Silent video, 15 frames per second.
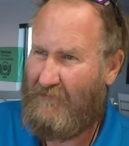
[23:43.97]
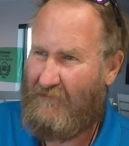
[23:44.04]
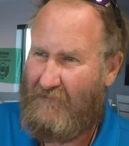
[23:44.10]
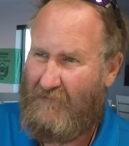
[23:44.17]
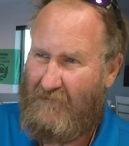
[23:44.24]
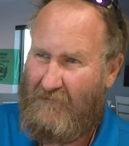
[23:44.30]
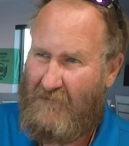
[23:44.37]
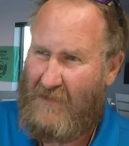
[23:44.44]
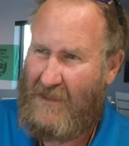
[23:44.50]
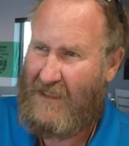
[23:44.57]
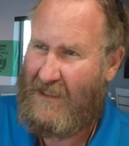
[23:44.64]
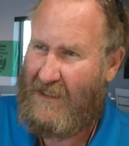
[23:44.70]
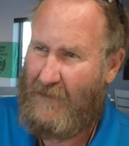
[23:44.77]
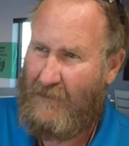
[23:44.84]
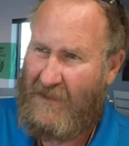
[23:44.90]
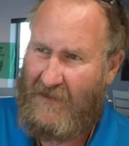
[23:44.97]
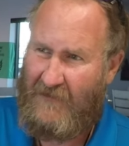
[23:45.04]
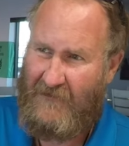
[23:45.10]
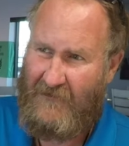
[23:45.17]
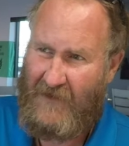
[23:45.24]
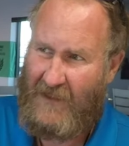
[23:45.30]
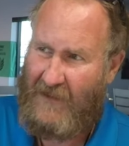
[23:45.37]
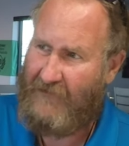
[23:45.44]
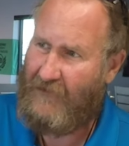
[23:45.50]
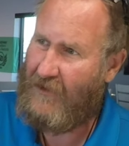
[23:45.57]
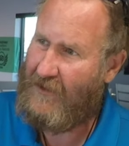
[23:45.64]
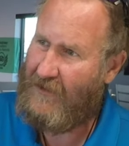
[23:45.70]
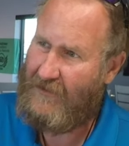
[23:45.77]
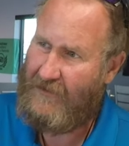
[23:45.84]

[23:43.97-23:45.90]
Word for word: maybe five grand.